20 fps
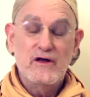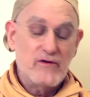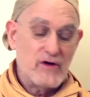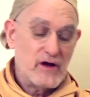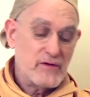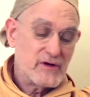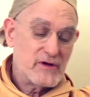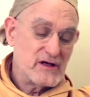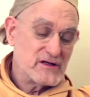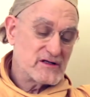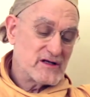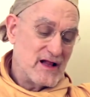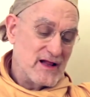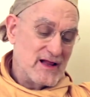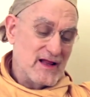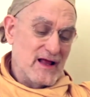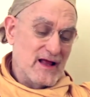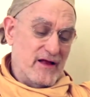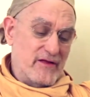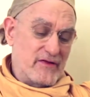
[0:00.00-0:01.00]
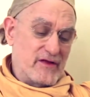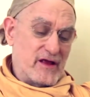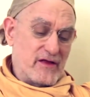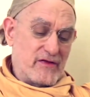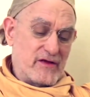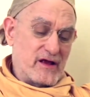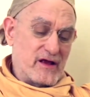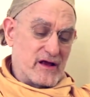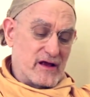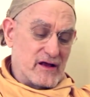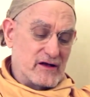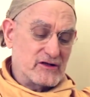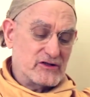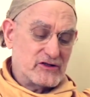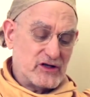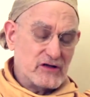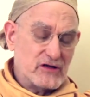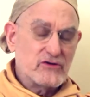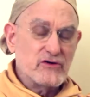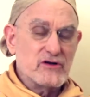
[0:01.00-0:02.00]
Right? Because the
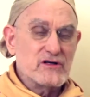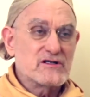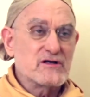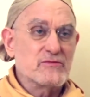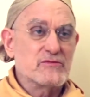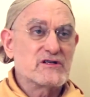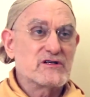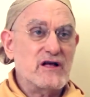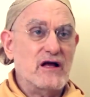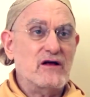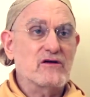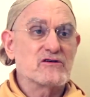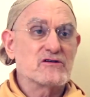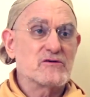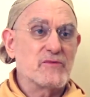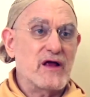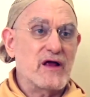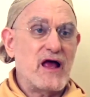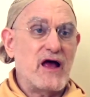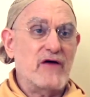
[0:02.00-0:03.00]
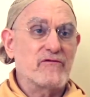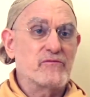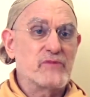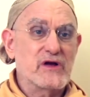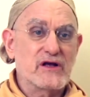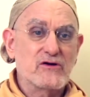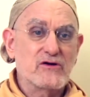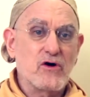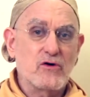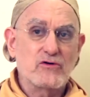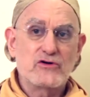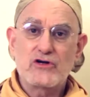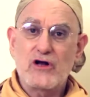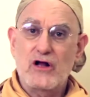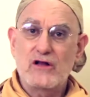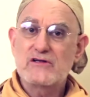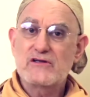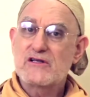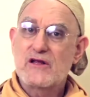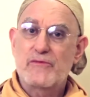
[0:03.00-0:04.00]
Kshatriyas themselves may have big
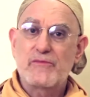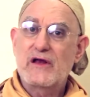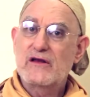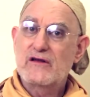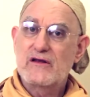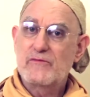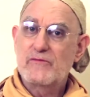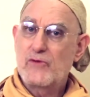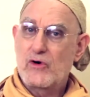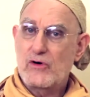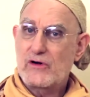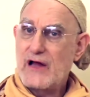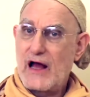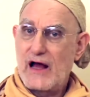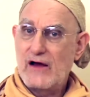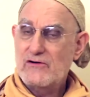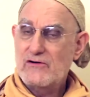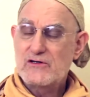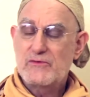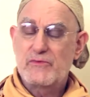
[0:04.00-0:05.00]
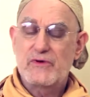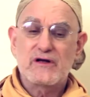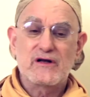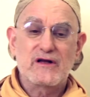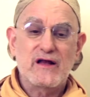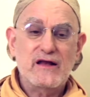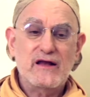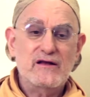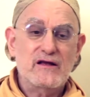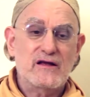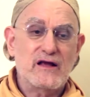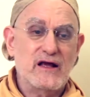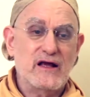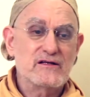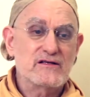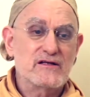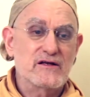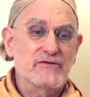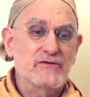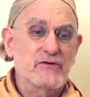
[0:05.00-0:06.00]
goshalas and they may need more cows, but in any
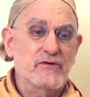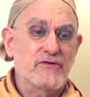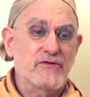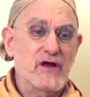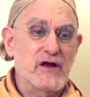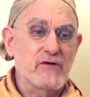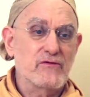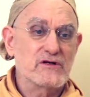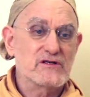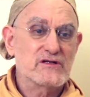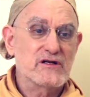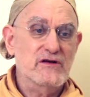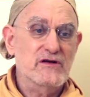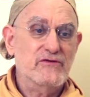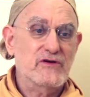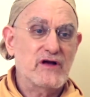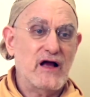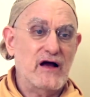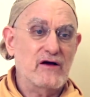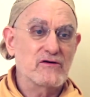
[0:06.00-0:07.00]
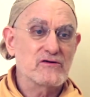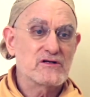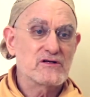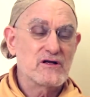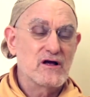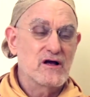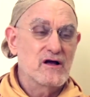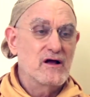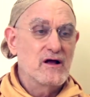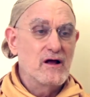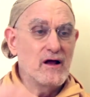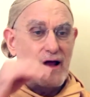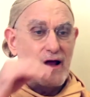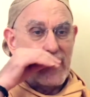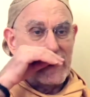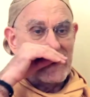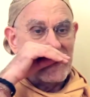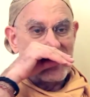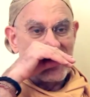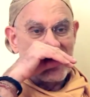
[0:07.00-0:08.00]
case, even if they receive cows,
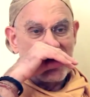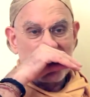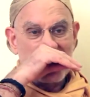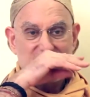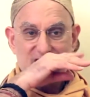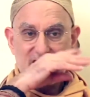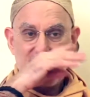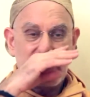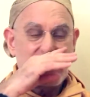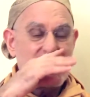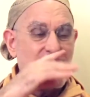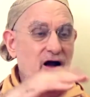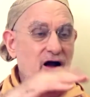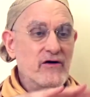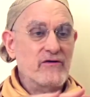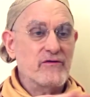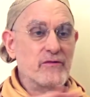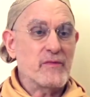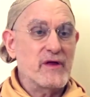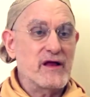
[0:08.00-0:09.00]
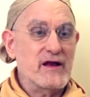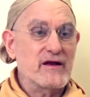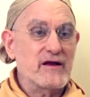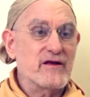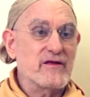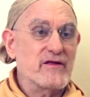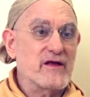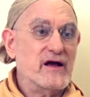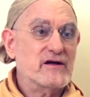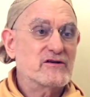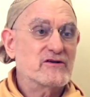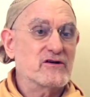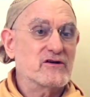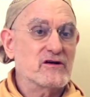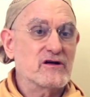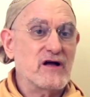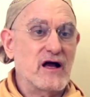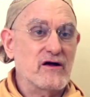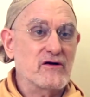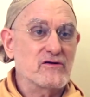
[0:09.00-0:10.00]
they'll take care of them, any of the extra
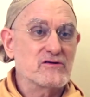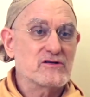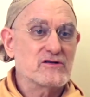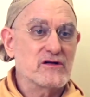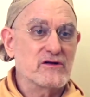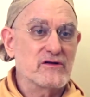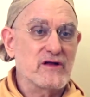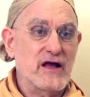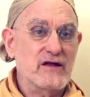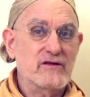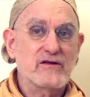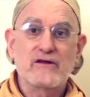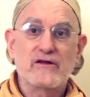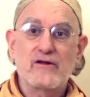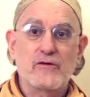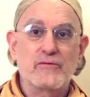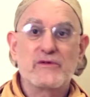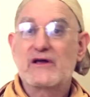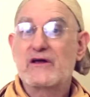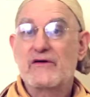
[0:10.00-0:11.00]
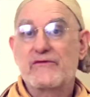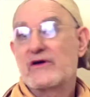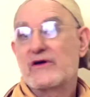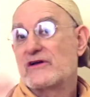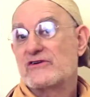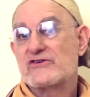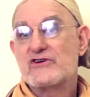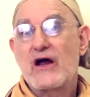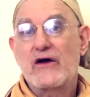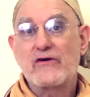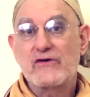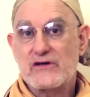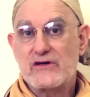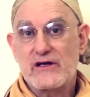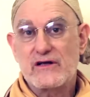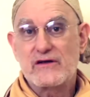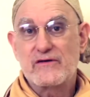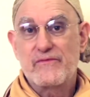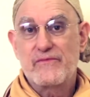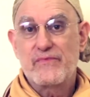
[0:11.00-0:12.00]
cows and that, then they'll be giving in
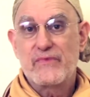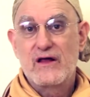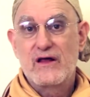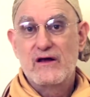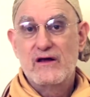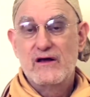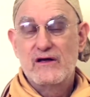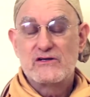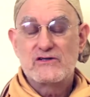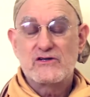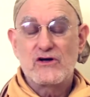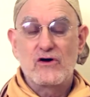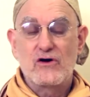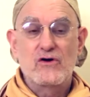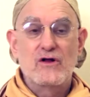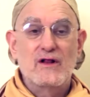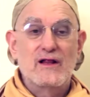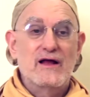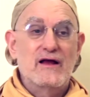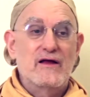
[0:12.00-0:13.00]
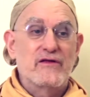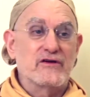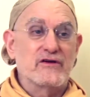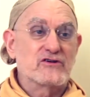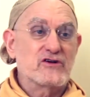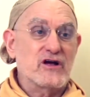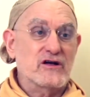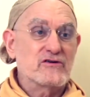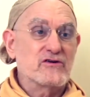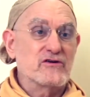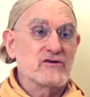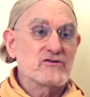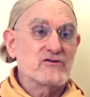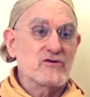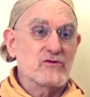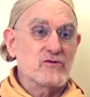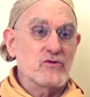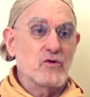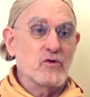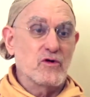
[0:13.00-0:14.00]
charity. So the Kshatriyas
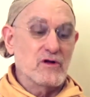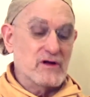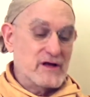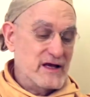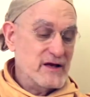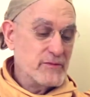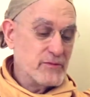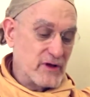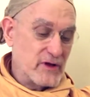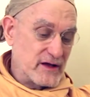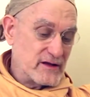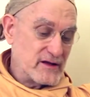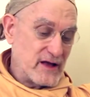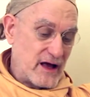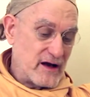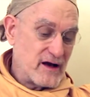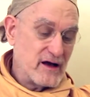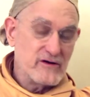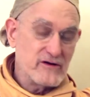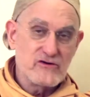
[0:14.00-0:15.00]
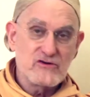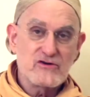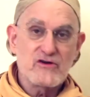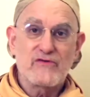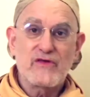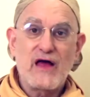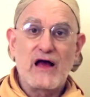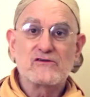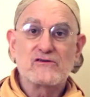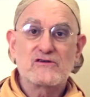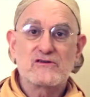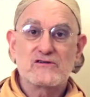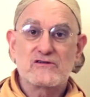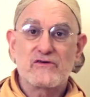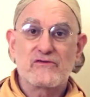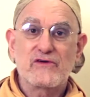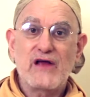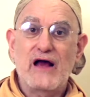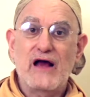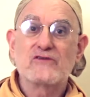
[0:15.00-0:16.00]
will keep like that hundreds of thousands
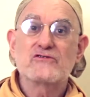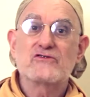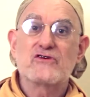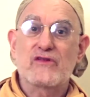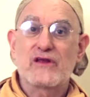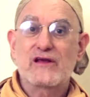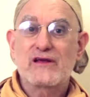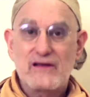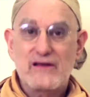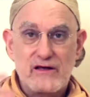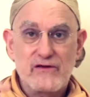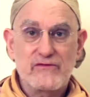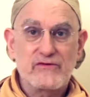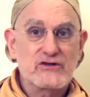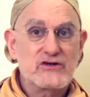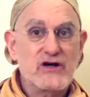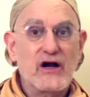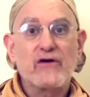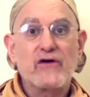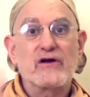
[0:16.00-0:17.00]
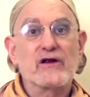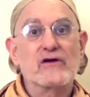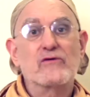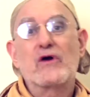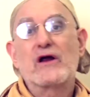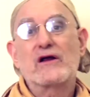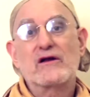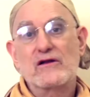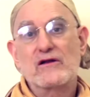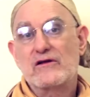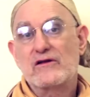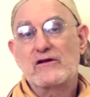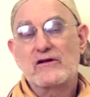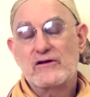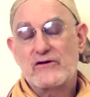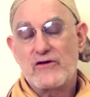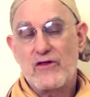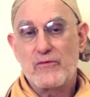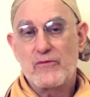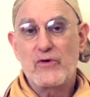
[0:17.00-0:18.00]
of cows so they can give in charity regularly
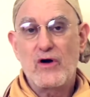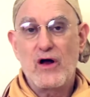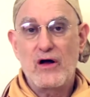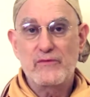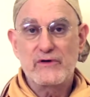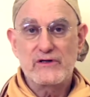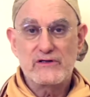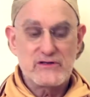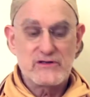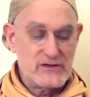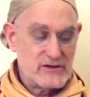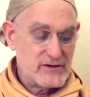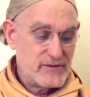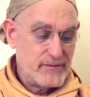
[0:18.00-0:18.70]
to the Brahmins.